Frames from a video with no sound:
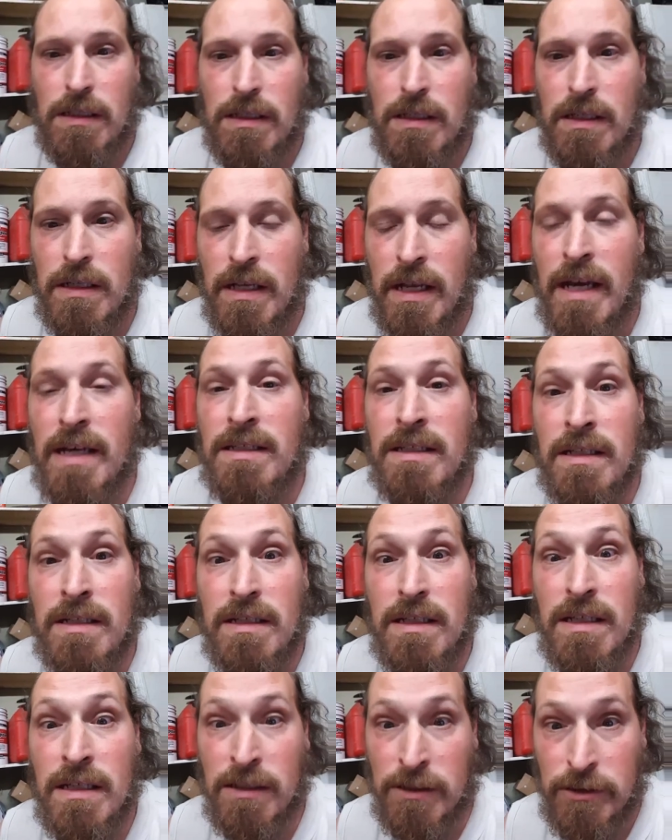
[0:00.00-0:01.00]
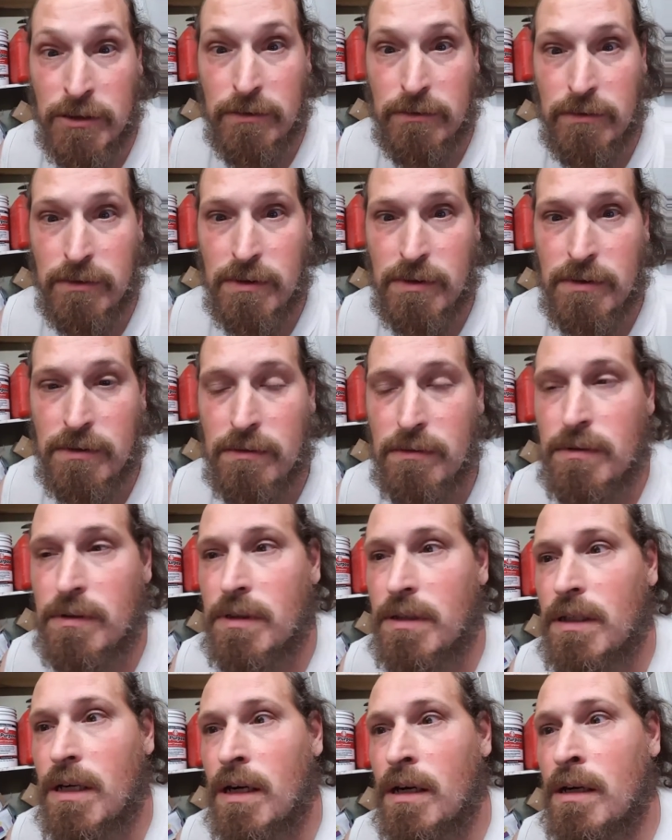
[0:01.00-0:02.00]
It has its issues.
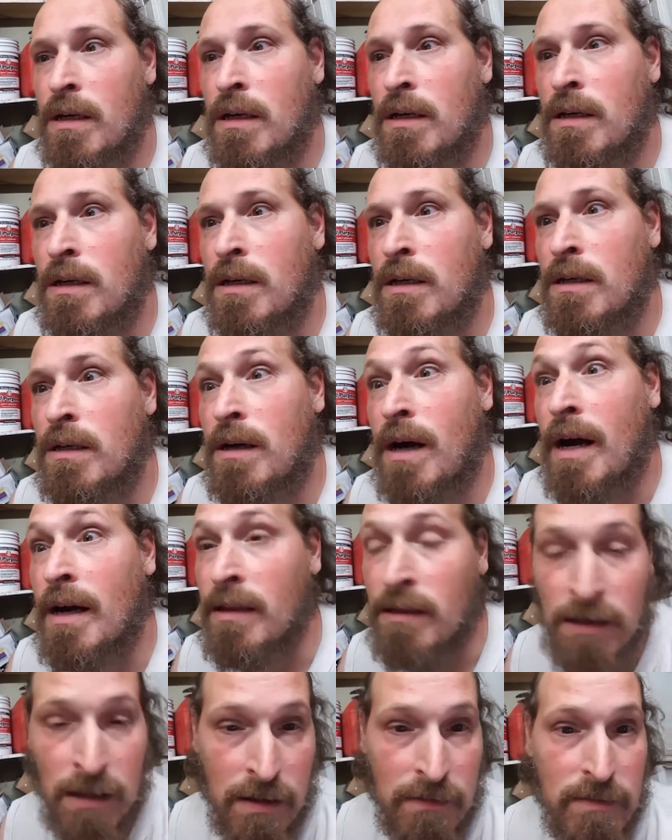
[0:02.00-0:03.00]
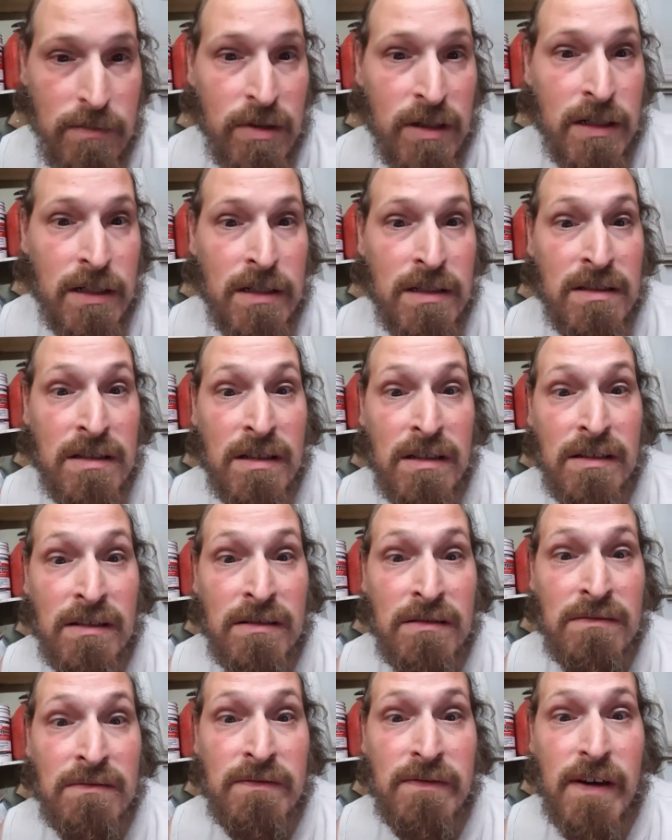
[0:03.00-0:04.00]
I love it because
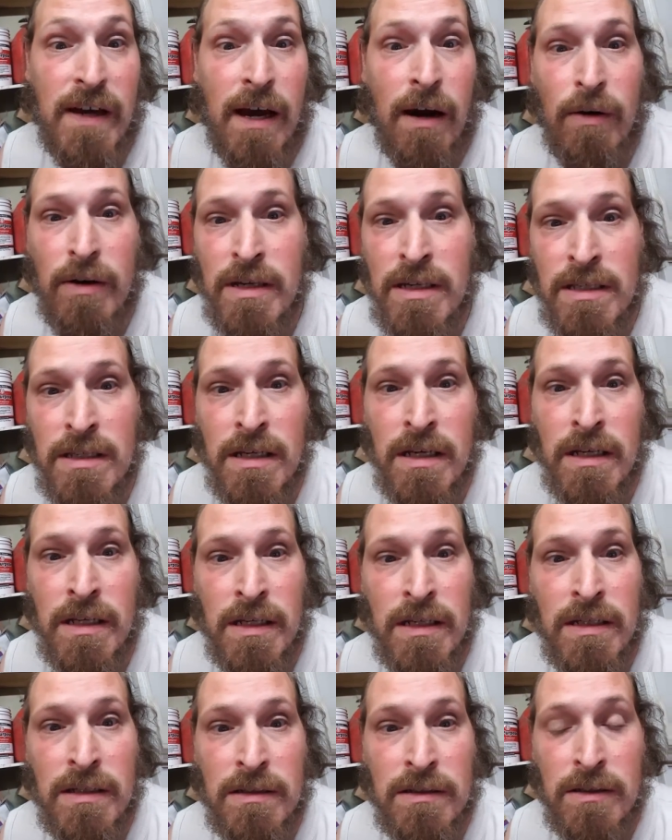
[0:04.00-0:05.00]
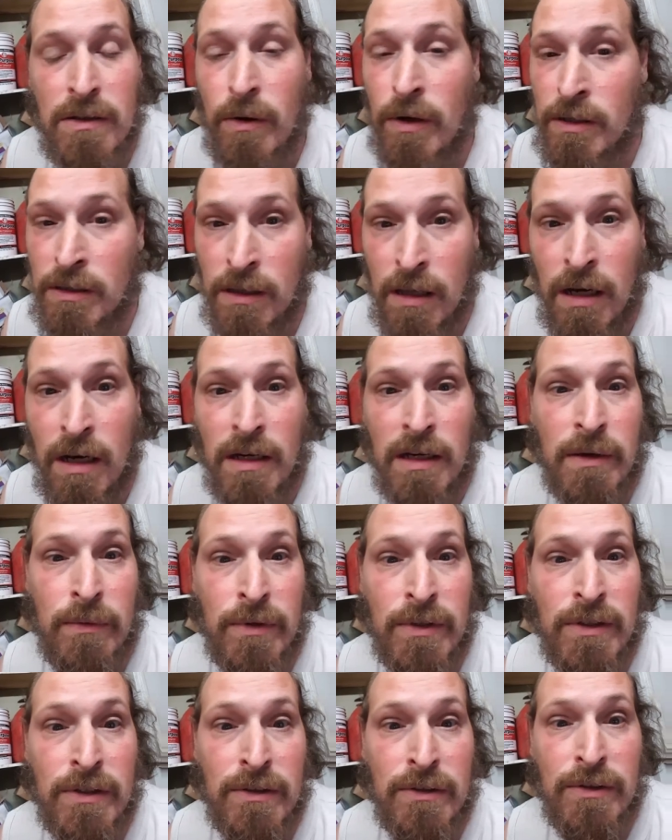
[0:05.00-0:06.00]
of how easy it is to unlock it
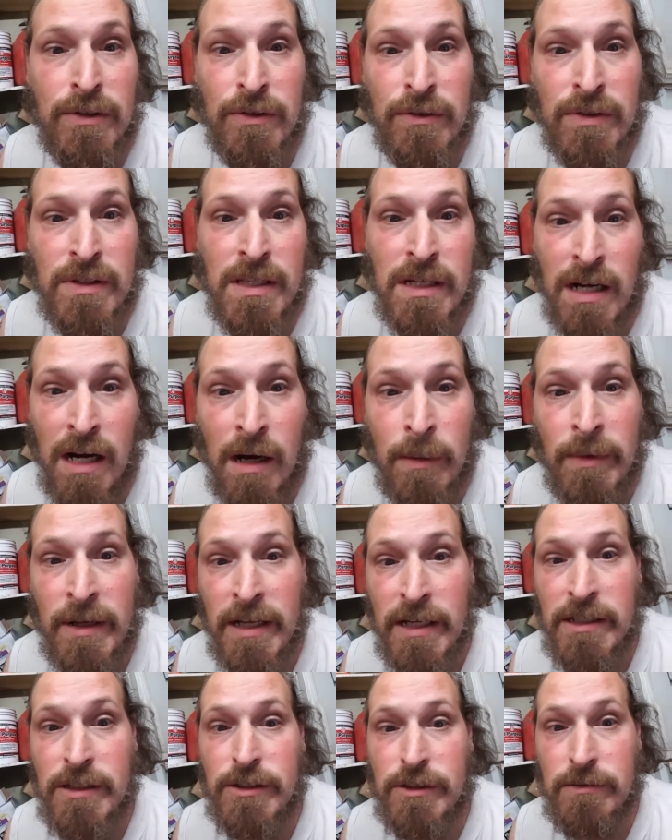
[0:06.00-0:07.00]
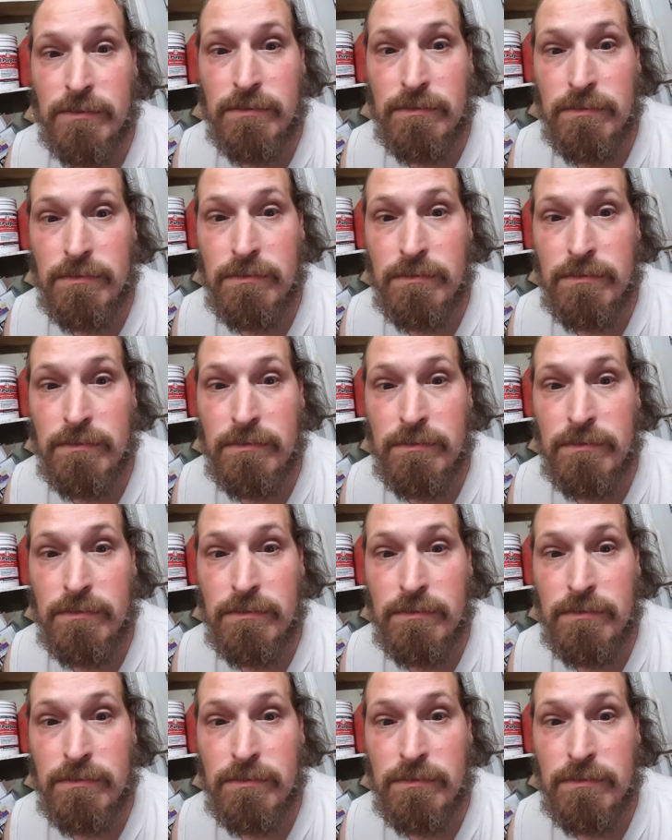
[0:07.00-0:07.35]
when you use the combination.